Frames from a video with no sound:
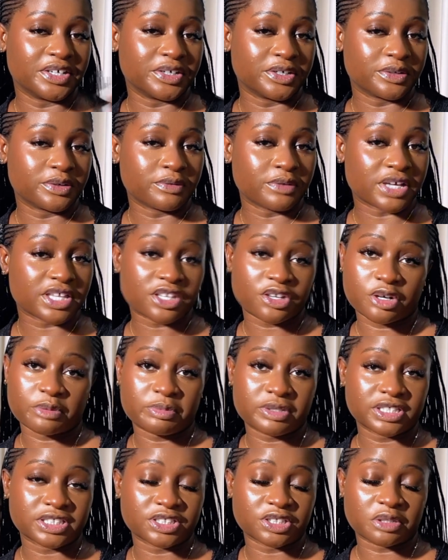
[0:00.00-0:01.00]
whether you're
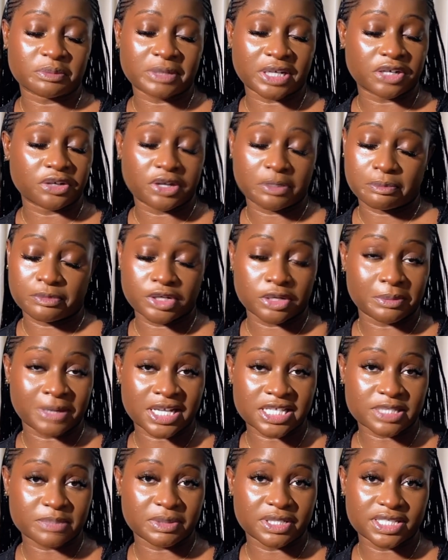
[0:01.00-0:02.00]
pleasing your man or your
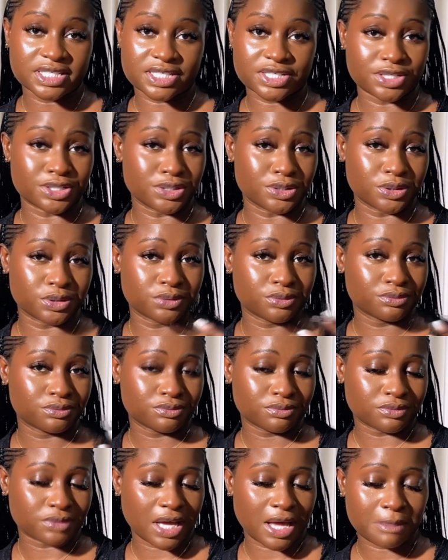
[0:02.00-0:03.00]
man's pleasing you,
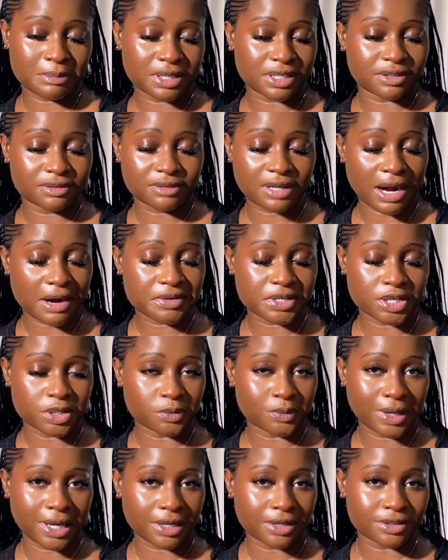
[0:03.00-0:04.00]
I mean, carry your
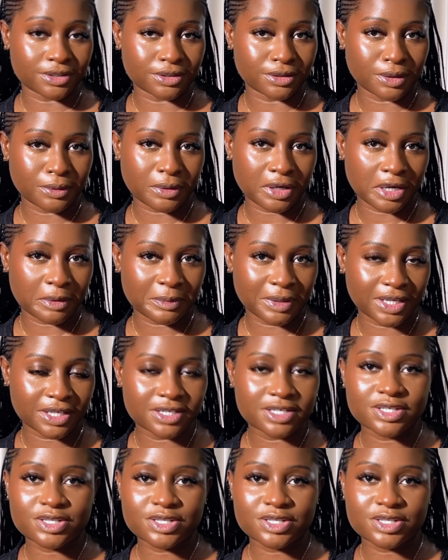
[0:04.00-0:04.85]
weight, you know what I mean?